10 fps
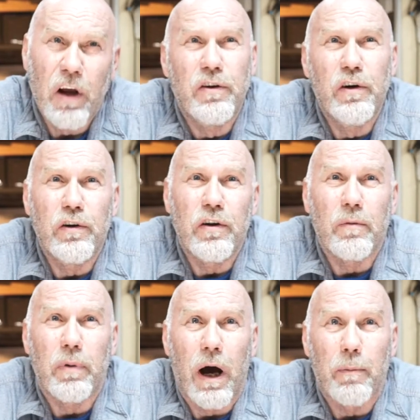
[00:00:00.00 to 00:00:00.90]
Due to the
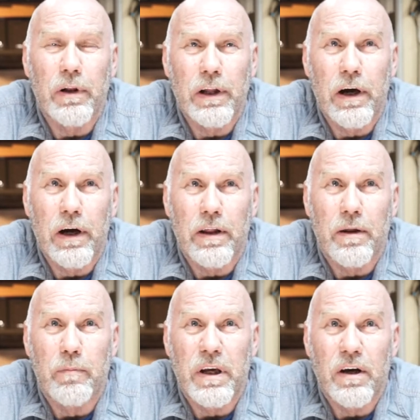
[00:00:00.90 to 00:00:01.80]
popularity of
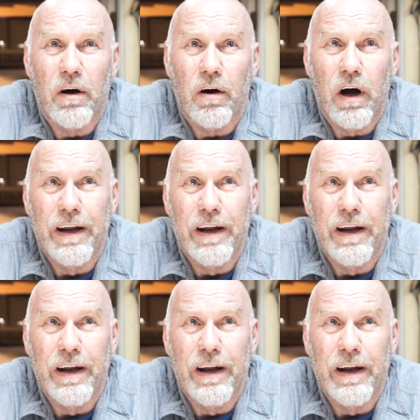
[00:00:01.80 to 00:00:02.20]
the BR,